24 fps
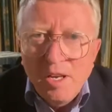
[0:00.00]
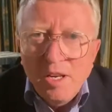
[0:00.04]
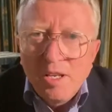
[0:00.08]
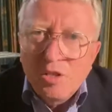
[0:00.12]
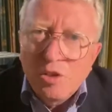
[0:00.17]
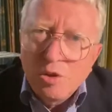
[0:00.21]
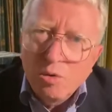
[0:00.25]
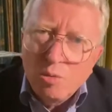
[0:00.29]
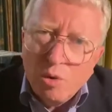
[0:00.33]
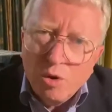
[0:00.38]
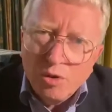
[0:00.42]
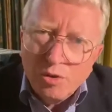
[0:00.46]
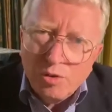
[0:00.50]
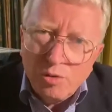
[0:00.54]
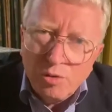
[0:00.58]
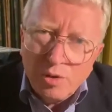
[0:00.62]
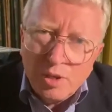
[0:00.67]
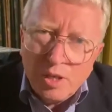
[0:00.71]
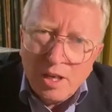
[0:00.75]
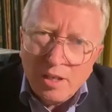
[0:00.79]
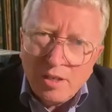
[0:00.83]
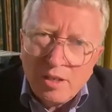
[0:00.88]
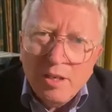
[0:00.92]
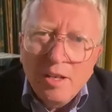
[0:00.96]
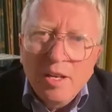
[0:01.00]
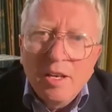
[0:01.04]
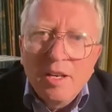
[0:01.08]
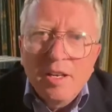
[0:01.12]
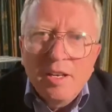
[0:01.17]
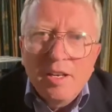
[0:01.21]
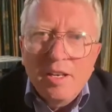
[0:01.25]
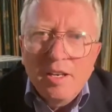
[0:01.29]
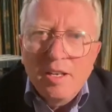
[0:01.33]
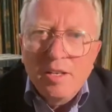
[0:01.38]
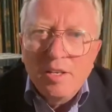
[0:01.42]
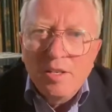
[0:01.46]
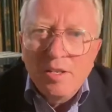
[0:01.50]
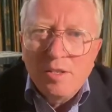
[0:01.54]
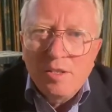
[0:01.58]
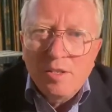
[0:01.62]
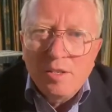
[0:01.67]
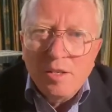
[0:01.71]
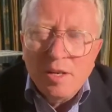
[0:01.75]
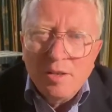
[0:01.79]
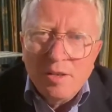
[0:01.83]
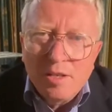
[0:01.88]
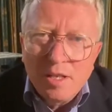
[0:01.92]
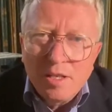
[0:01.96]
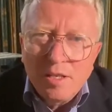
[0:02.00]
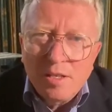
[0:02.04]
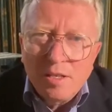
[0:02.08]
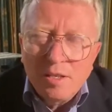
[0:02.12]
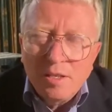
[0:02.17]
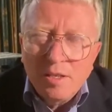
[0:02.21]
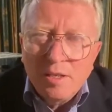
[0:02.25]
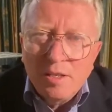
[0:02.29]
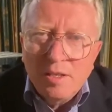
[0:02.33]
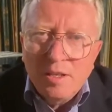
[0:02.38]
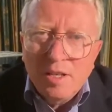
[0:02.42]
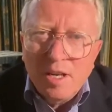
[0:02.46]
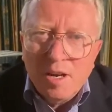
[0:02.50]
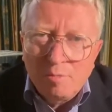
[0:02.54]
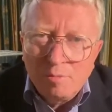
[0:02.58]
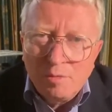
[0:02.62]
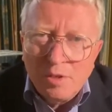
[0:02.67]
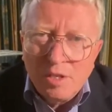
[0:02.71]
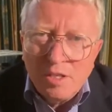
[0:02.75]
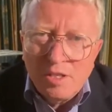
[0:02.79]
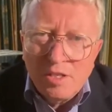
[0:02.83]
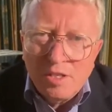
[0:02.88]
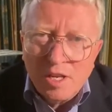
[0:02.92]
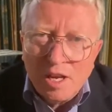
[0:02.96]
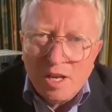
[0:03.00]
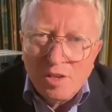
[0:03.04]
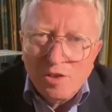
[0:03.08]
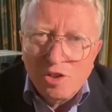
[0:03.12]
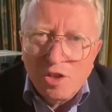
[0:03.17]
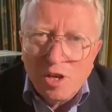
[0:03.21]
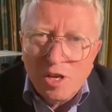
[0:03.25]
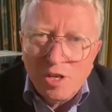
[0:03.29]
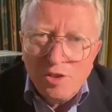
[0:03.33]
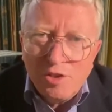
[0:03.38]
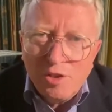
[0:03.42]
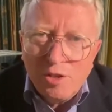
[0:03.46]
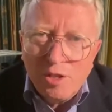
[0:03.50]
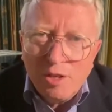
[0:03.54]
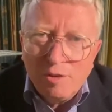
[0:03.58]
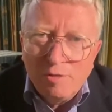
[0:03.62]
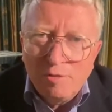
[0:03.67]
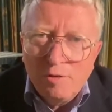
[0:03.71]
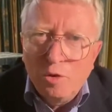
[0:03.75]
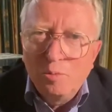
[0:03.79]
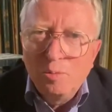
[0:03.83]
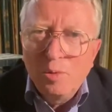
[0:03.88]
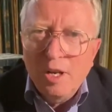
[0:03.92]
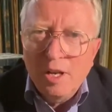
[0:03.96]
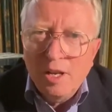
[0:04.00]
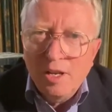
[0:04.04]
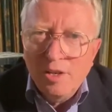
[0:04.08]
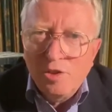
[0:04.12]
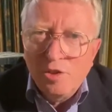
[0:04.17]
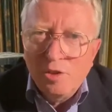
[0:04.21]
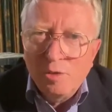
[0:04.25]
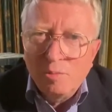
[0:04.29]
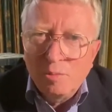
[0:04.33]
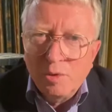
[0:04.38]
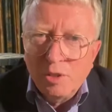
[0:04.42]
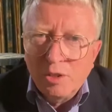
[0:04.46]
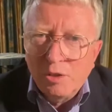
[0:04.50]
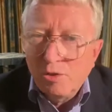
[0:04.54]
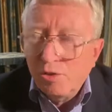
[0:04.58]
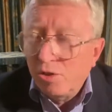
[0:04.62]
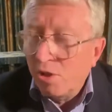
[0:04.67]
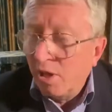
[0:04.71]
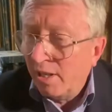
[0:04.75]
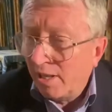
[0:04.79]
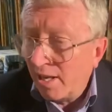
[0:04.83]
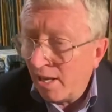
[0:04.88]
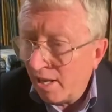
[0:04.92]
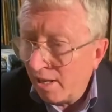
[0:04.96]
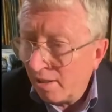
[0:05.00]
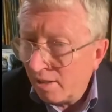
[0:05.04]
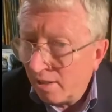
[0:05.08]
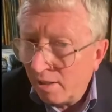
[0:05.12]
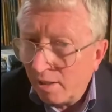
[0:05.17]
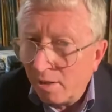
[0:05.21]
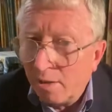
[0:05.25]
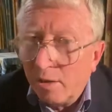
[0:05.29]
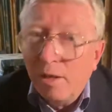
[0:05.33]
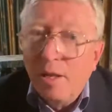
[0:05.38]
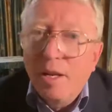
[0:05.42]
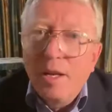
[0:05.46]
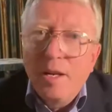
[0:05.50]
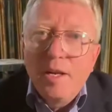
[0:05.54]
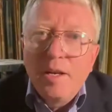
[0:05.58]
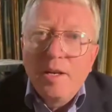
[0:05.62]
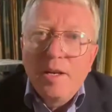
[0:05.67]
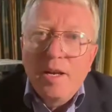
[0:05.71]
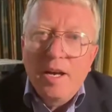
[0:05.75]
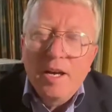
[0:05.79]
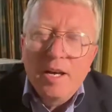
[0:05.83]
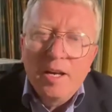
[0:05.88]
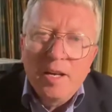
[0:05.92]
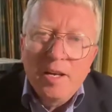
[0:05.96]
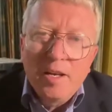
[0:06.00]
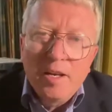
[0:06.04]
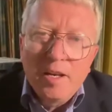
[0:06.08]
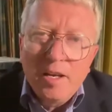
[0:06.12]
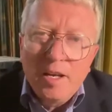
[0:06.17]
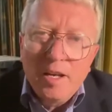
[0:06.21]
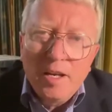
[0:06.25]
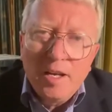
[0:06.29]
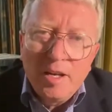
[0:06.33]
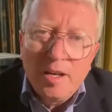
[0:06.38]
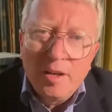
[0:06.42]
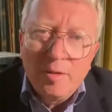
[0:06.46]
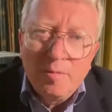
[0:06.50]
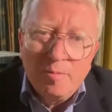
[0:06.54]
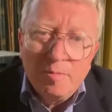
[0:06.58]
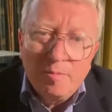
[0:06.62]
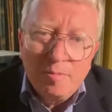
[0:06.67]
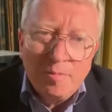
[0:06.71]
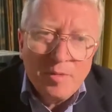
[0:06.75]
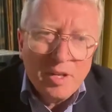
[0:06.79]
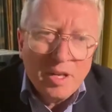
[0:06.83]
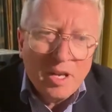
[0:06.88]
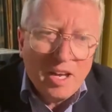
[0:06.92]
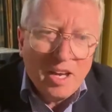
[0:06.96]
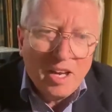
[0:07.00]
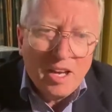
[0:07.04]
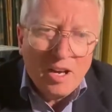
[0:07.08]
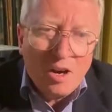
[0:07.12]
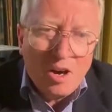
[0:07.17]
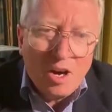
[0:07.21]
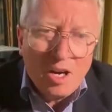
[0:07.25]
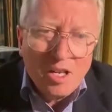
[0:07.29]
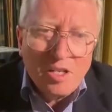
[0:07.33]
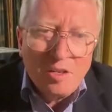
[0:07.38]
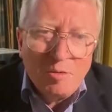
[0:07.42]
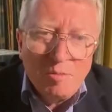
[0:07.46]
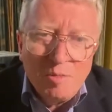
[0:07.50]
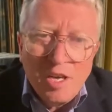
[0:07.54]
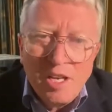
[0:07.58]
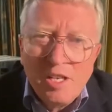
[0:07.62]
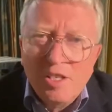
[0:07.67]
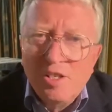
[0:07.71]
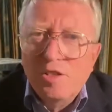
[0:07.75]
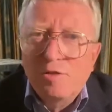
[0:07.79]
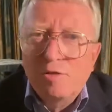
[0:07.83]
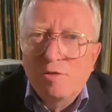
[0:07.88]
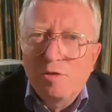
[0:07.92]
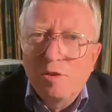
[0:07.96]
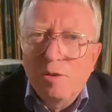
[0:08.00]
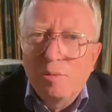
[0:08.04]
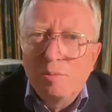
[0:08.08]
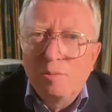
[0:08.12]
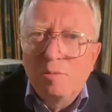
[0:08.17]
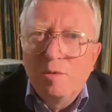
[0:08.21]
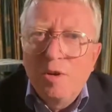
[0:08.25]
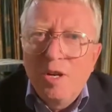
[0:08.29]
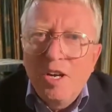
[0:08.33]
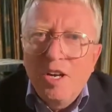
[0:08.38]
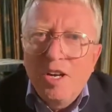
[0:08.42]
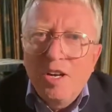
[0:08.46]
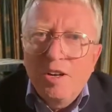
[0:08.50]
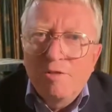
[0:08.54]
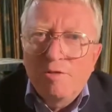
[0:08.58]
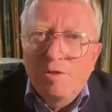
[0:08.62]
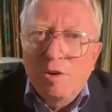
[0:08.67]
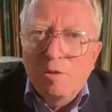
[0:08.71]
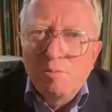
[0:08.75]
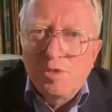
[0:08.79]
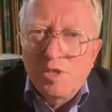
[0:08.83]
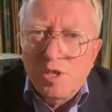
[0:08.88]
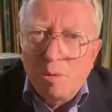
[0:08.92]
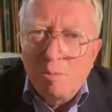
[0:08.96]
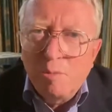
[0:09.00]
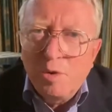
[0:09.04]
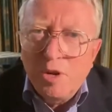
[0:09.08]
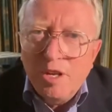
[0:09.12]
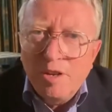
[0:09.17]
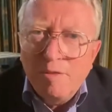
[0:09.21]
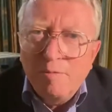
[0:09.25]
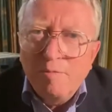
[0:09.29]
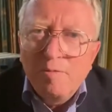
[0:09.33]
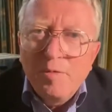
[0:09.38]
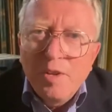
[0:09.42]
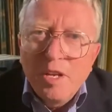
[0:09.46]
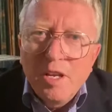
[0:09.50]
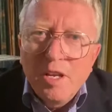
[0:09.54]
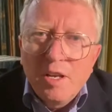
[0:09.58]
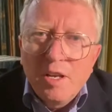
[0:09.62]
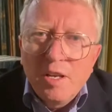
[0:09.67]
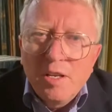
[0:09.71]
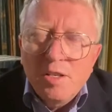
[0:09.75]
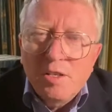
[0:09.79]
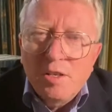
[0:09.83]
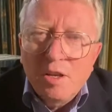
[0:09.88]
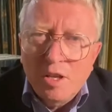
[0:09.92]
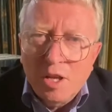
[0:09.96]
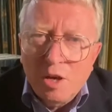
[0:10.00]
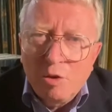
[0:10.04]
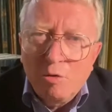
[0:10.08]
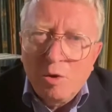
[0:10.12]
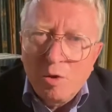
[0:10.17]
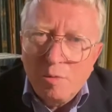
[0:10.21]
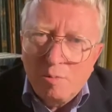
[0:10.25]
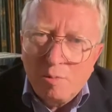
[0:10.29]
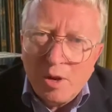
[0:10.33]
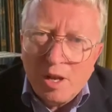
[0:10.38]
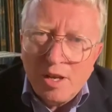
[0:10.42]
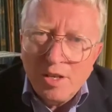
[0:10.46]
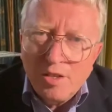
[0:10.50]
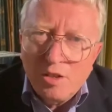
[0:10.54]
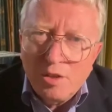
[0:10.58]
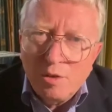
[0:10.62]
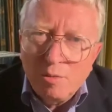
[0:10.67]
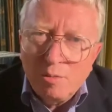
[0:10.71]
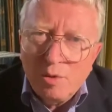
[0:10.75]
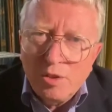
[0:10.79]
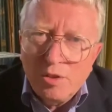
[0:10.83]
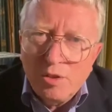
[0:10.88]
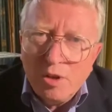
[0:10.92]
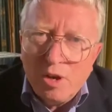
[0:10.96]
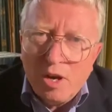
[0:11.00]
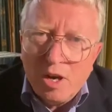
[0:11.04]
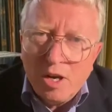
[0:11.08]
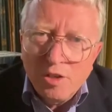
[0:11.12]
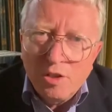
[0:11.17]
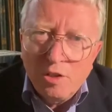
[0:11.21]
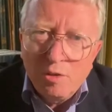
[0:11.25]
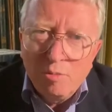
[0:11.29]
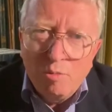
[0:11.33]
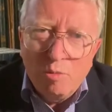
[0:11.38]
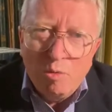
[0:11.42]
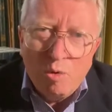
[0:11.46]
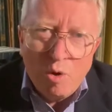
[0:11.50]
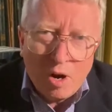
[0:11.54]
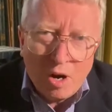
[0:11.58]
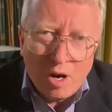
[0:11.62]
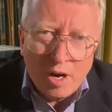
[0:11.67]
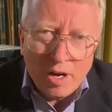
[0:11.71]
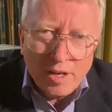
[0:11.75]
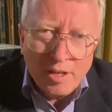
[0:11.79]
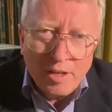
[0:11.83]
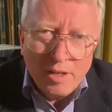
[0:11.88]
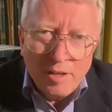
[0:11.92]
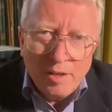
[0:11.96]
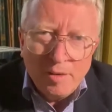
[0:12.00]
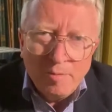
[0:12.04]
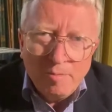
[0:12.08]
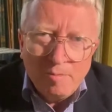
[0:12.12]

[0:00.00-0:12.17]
So what you get is that companies start changing their formulation because they can't get item X from somewhere, so they replace it with item Y.